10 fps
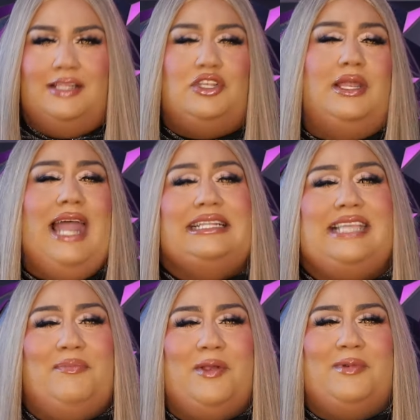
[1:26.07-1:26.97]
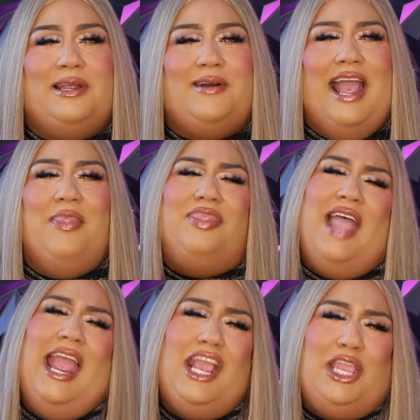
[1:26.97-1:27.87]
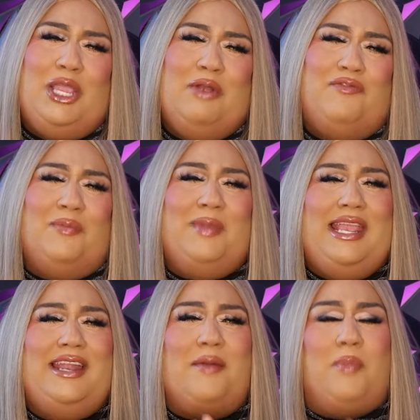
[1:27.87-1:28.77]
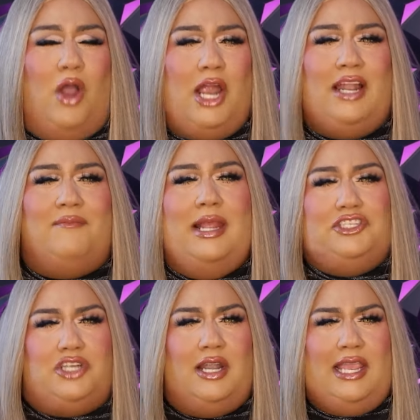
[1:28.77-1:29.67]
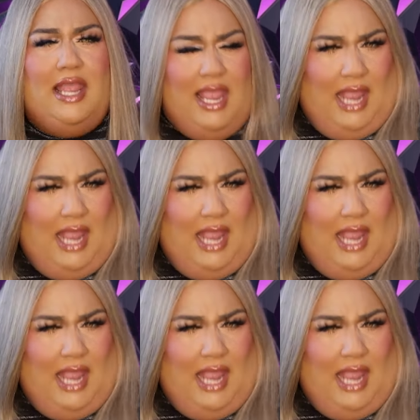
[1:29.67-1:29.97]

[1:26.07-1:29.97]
So let's keep it real. And thank you for being a part of my journey.